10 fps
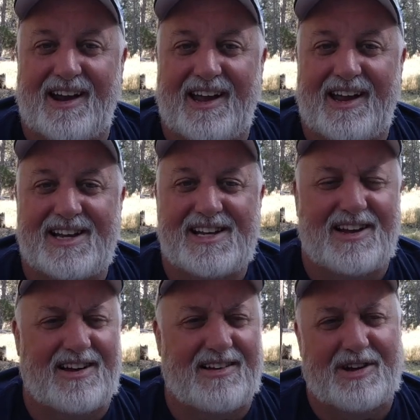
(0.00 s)
And he said,
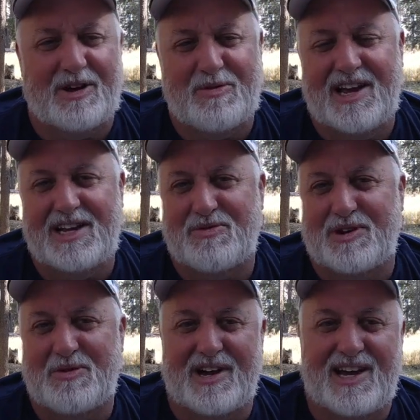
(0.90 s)
"Oh, what a waste,
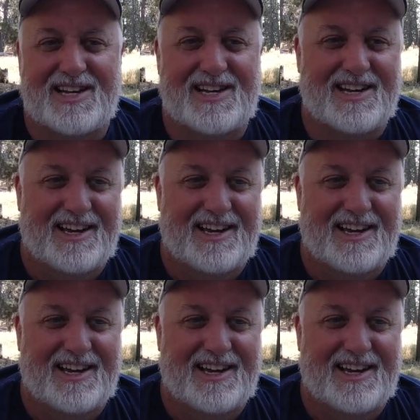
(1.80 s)
what a waste."